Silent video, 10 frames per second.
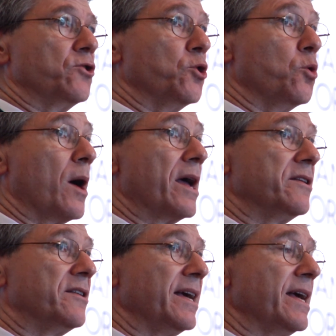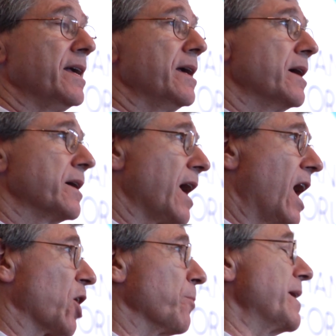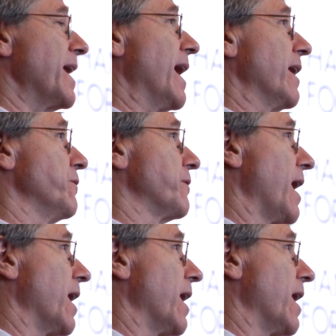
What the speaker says: to decarbonize